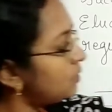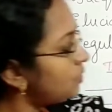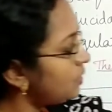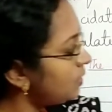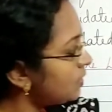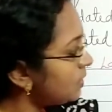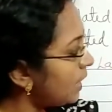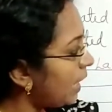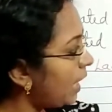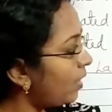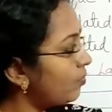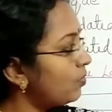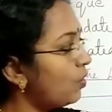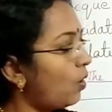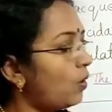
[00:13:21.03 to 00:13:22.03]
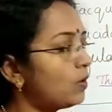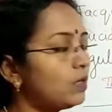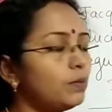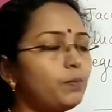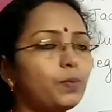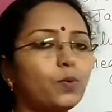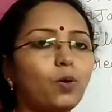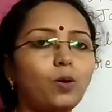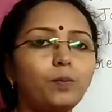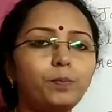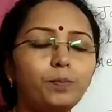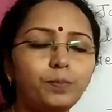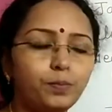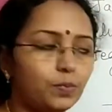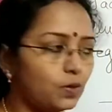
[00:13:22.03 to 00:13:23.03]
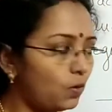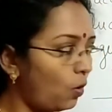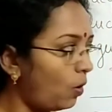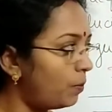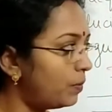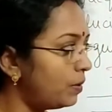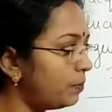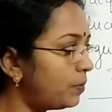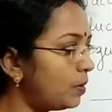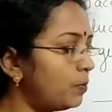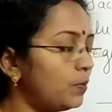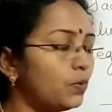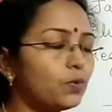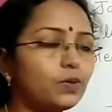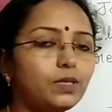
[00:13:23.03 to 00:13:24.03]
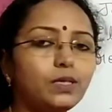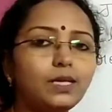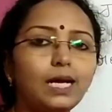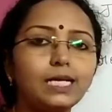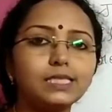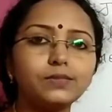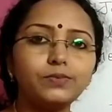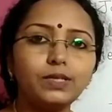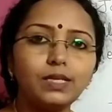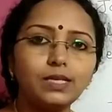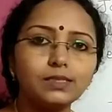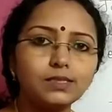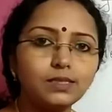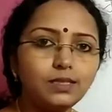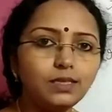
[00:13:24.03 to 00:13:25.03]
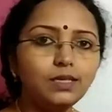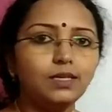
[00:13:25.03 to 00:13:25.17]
genes have got a common promoter as well as a